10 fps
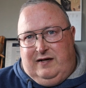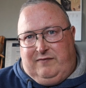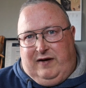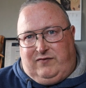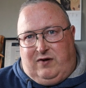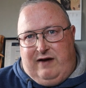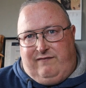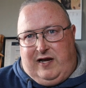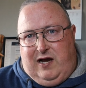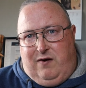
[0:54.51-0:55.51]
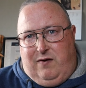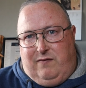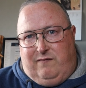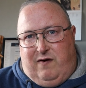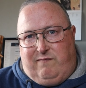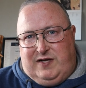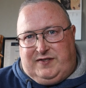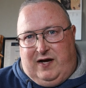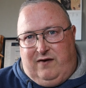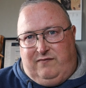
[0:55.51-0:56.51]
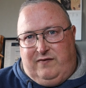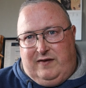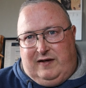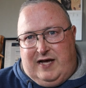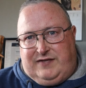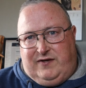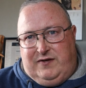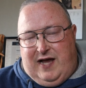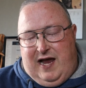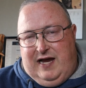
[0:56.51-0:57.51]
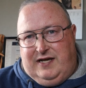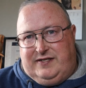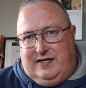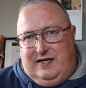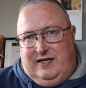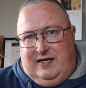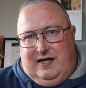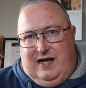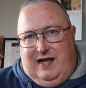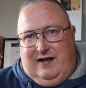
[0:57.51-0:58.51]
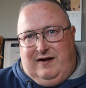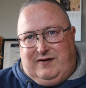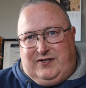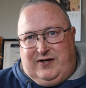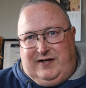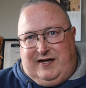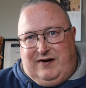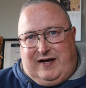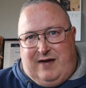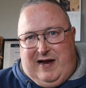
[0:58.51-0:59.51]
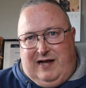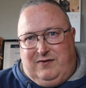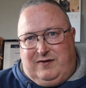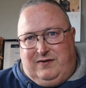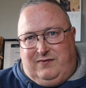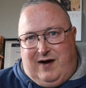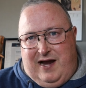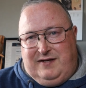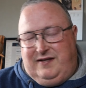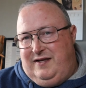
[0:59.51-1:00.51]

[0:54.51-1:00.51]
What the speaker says: When I've tried video of myself in the last few days, I certainly don't come out looking great.